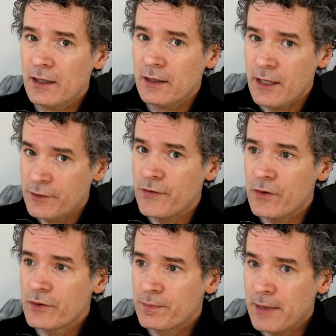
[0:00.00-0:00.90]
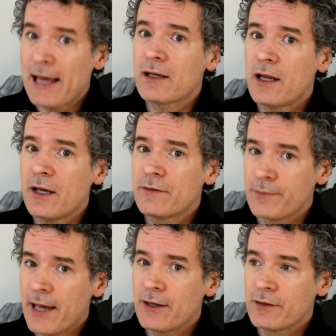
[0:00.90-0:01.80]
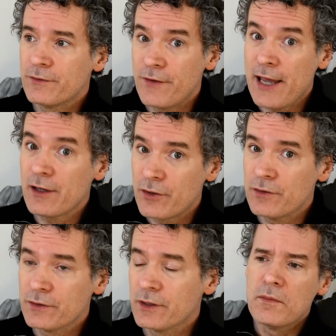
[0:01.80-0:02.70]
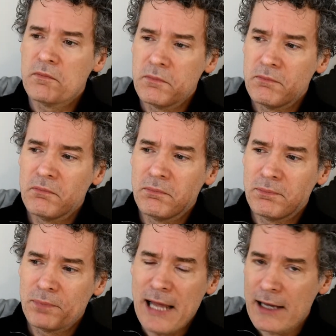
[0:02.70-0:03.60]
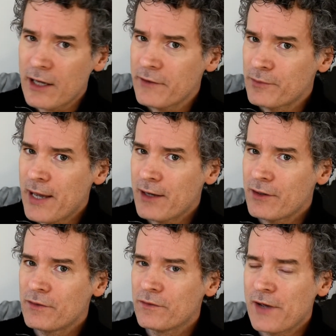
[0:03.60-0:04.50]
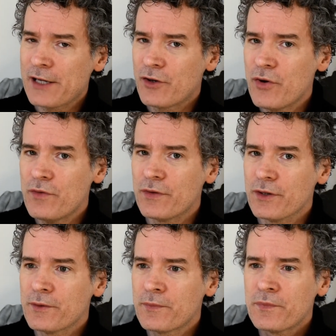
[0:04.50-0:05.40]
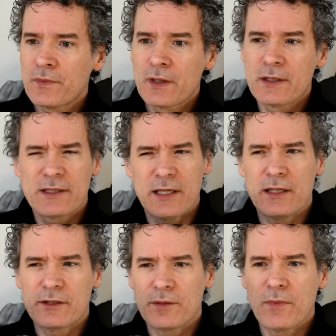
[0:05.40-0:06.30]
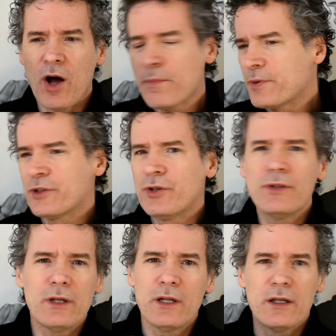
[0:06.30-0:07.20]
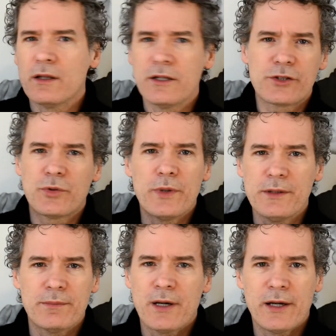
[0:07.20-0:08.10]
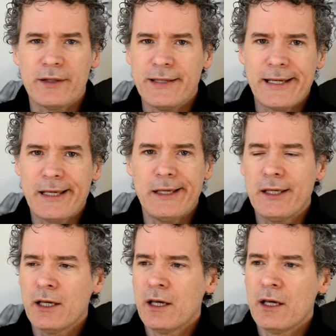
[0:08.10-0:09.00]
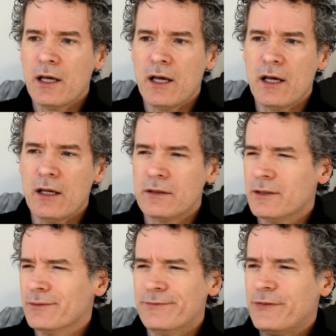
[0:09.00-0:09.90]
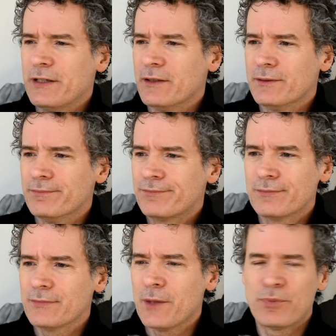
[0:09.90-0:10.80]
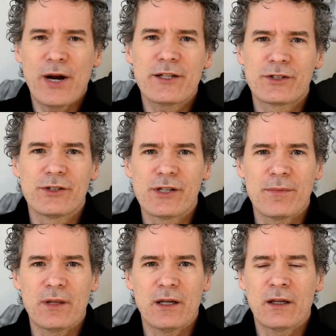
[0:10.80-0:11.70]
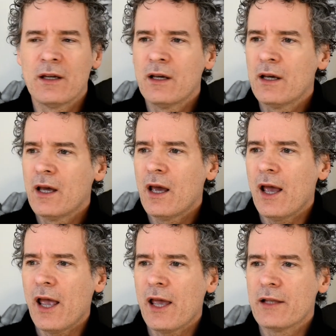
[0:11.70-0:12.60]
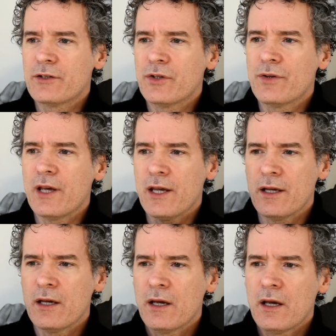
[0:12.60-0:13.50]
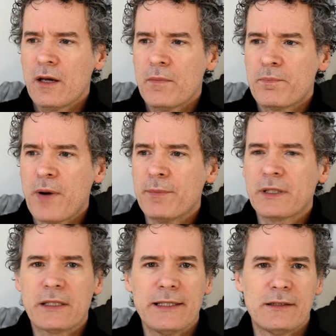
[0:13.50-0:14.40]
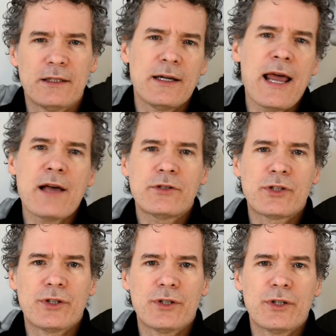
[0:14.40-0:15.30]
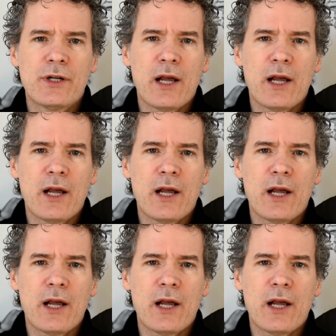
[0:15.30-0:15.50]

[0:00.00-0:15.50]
Yes, folks, Black Lives Matter Vancouver. Black Lives Matter Vancouver seen some opportunity in this tweet by Niki uh, to feel oppressed or something, and so they publicly denounced her